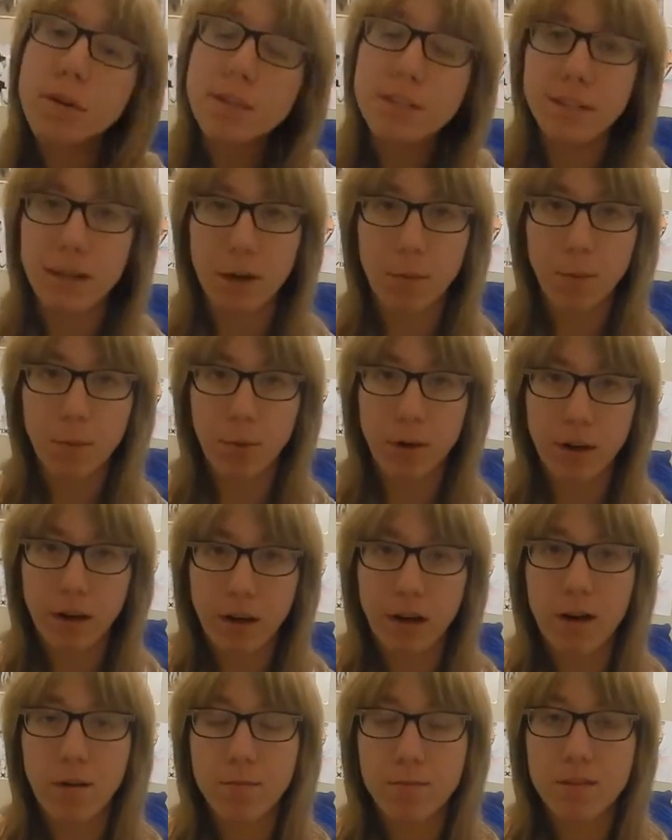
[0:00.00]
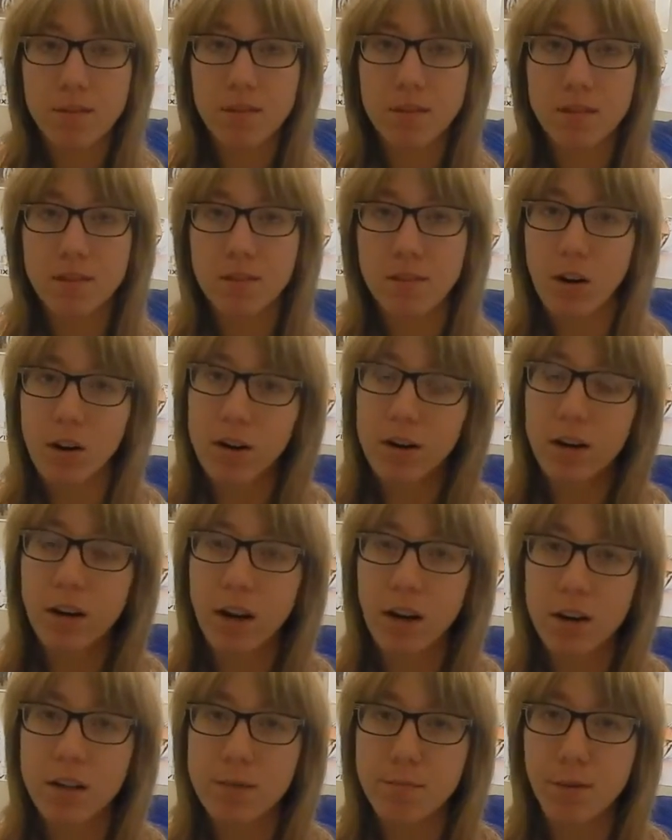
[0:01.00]
My number 1 tip when it
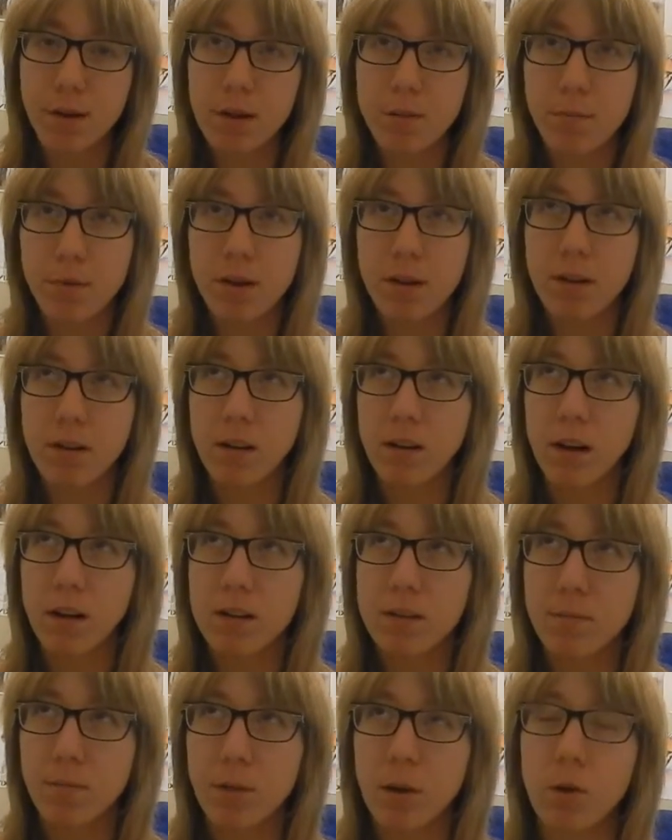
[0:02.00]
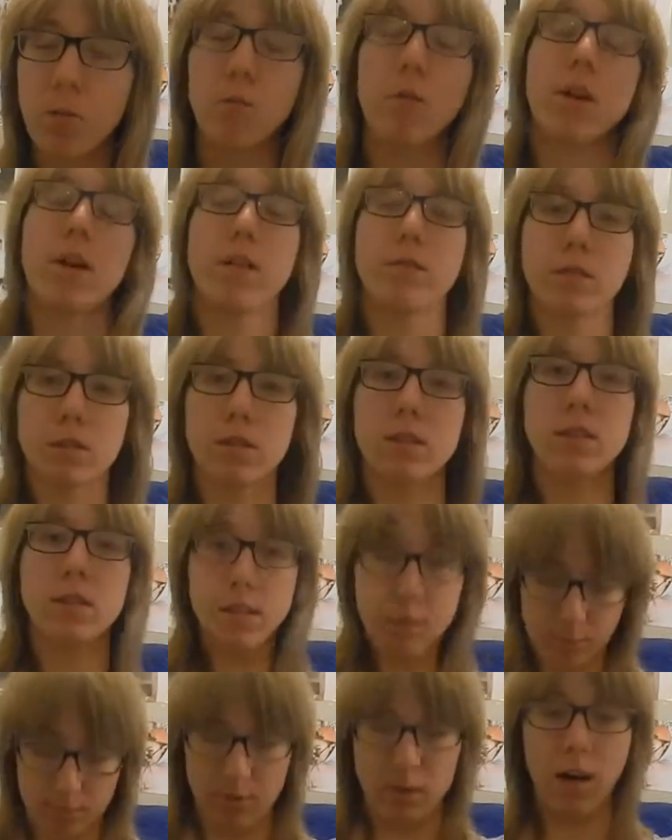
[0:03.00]
comes to starting cosplay, being a
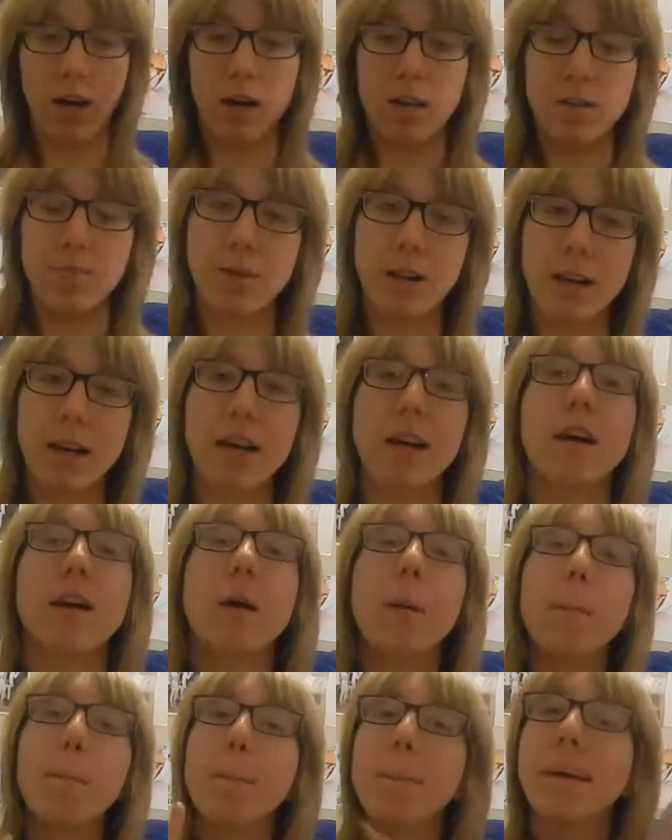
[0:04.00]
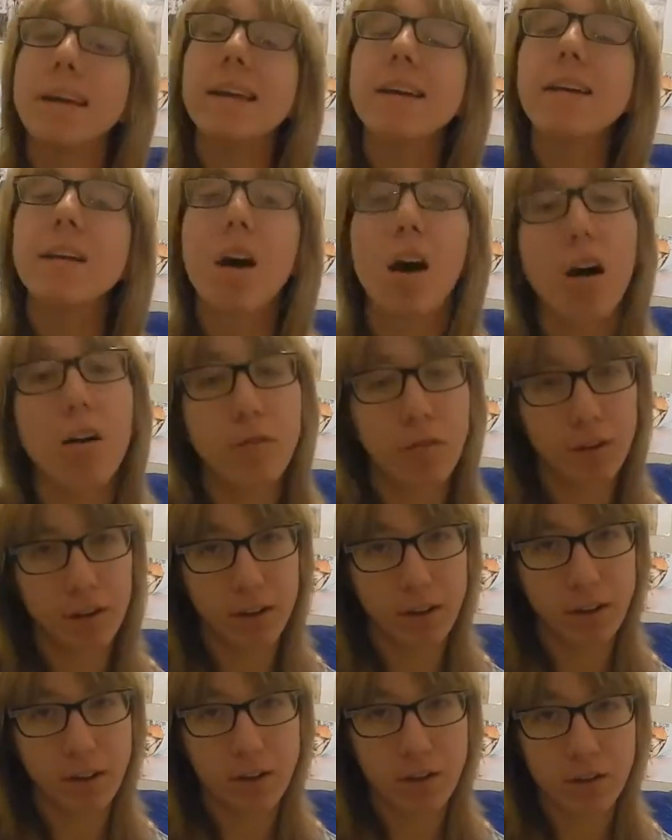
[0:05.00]
cosplayer, whatever it is with cosplay,
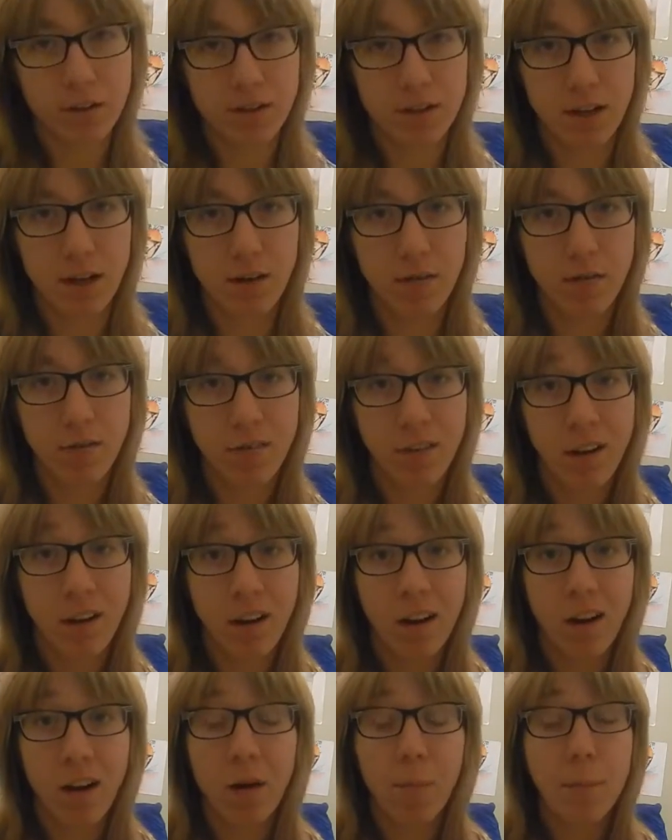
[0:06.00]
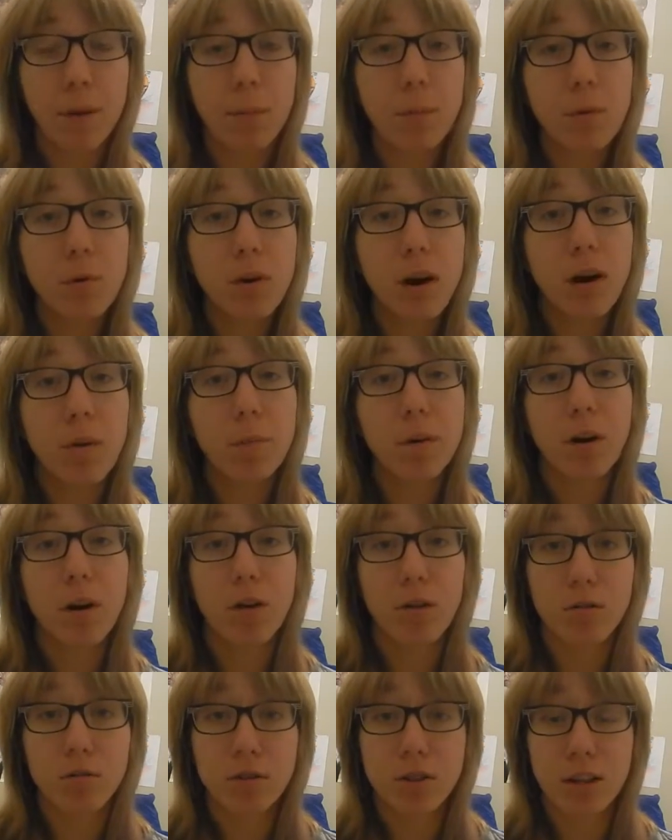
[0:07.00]
be confident in yourself.
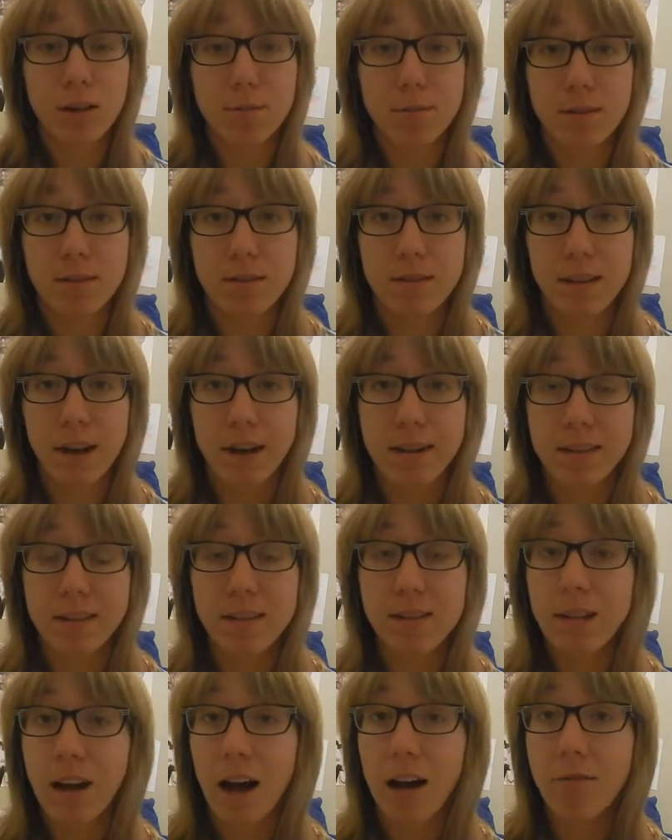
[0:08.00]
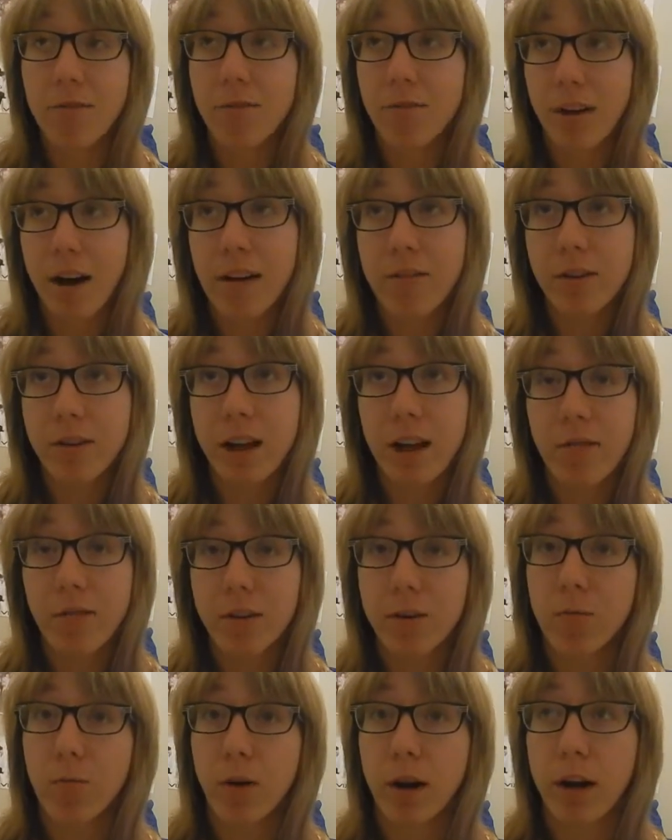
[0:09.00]
People come in all shapes and sizes.
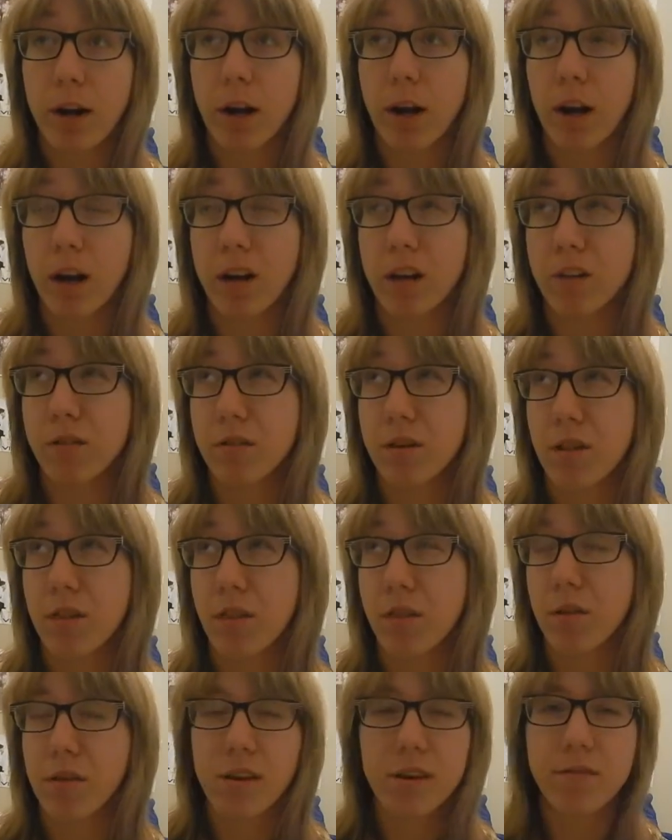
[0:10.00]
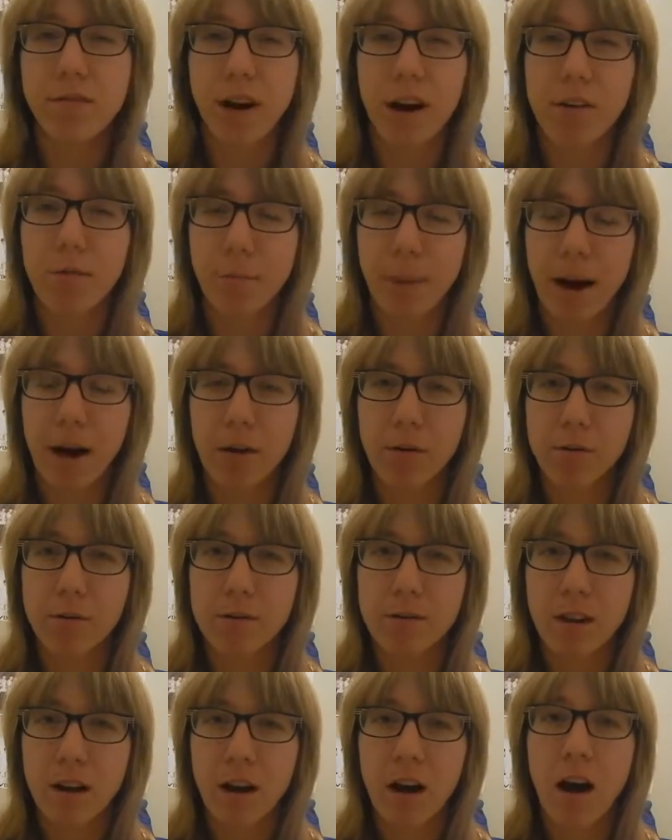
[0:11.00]
I'm 5'11" and weigh
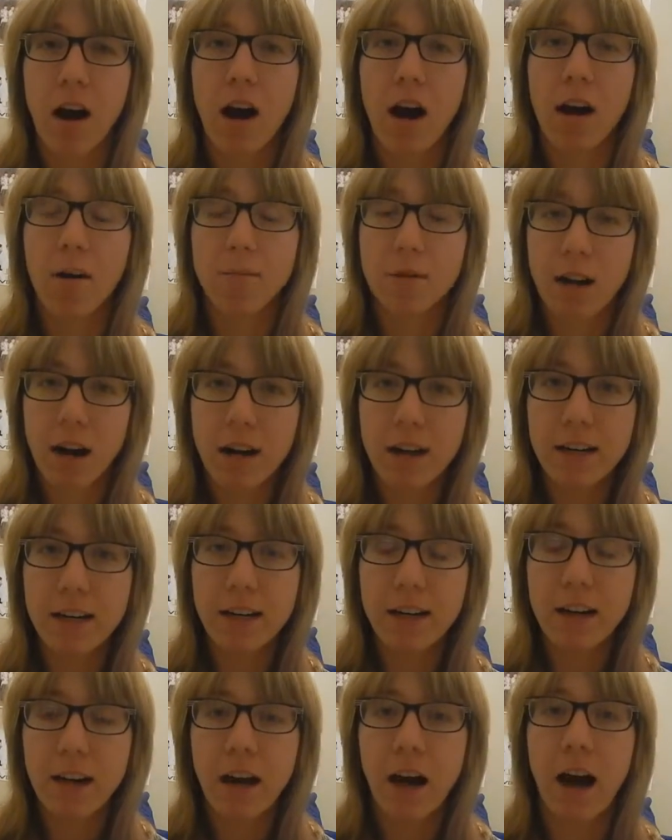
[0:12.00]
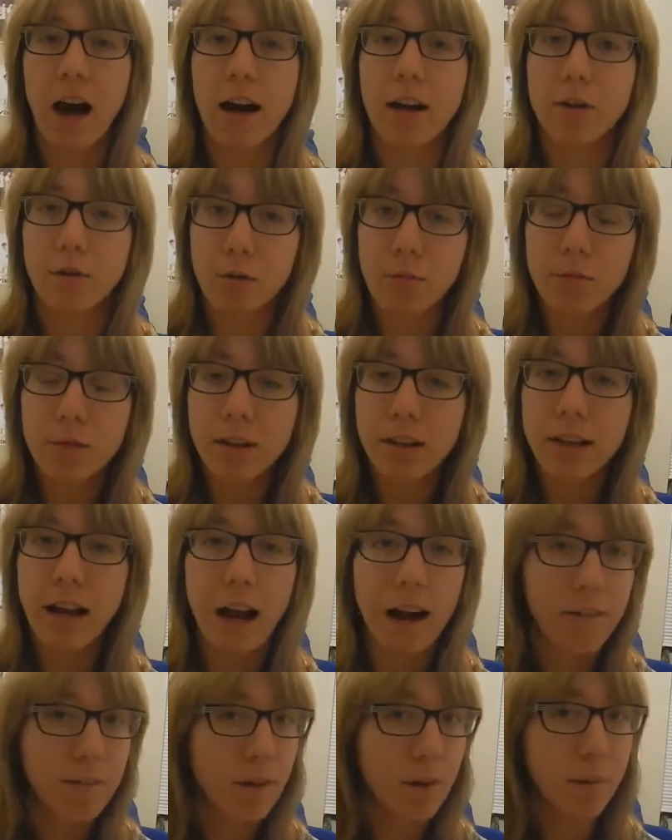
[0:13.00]
135 pounds. I'm tiny,
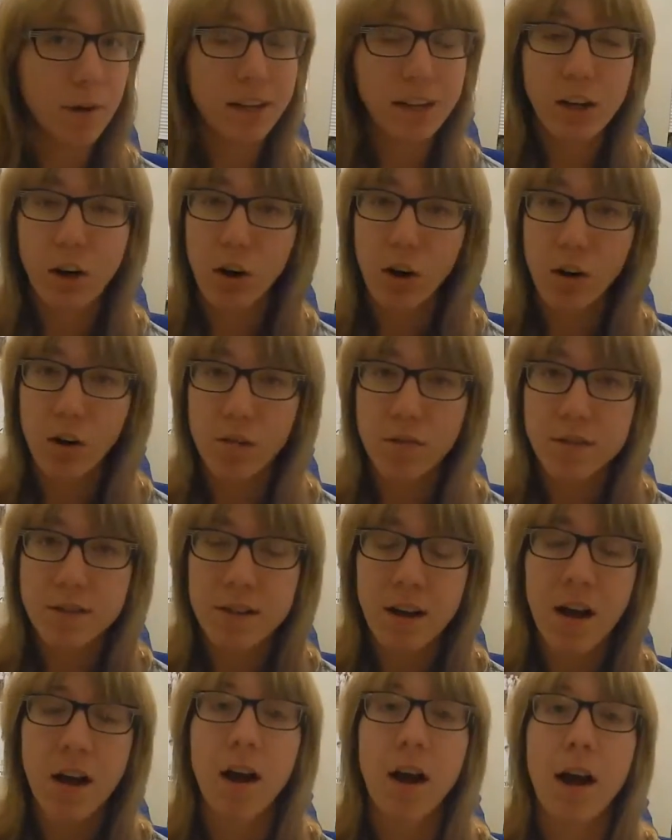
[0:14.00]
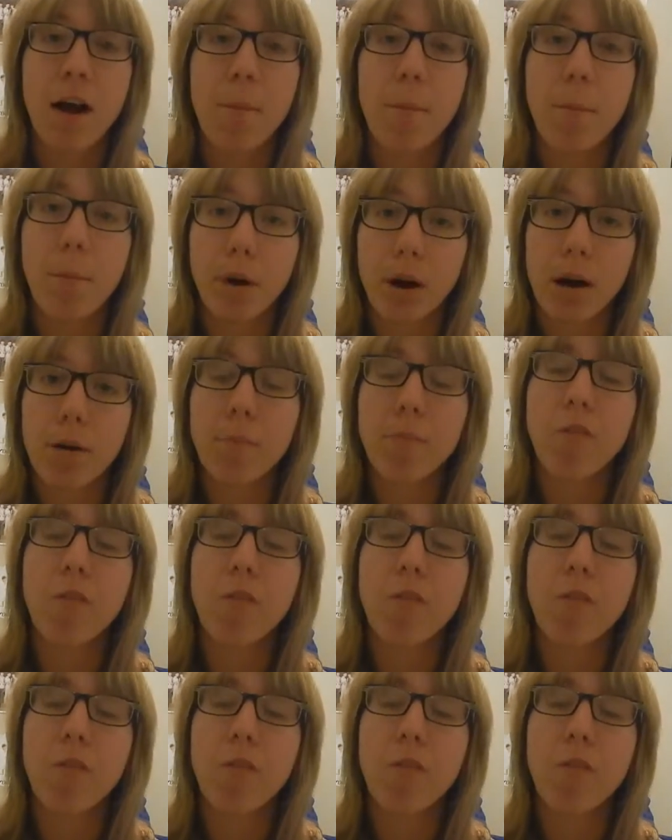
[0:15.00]
I don't really have that many curves,